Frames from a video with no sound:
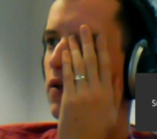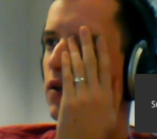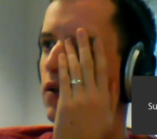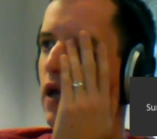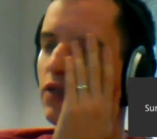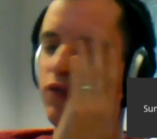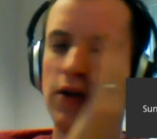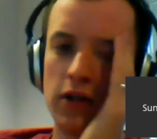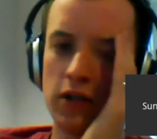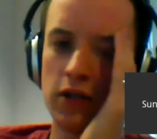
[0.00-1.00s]
Yeah, it's
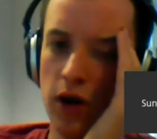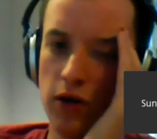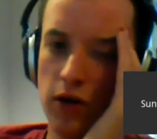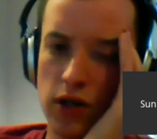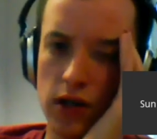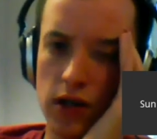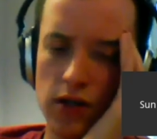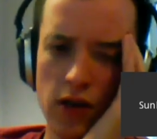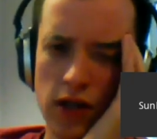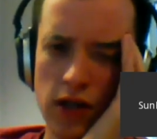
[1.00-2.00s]
rounding to microseconds.
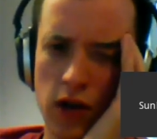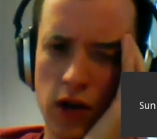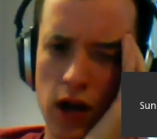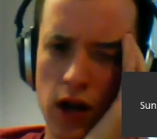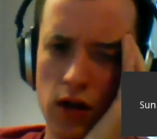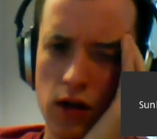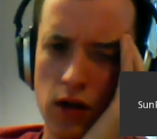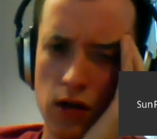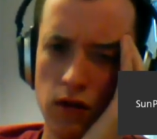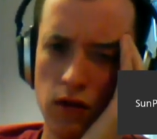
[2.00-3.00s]
So that's okay,
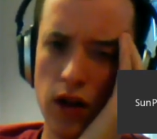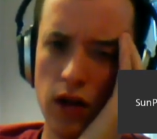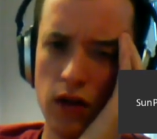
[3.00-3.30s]
right?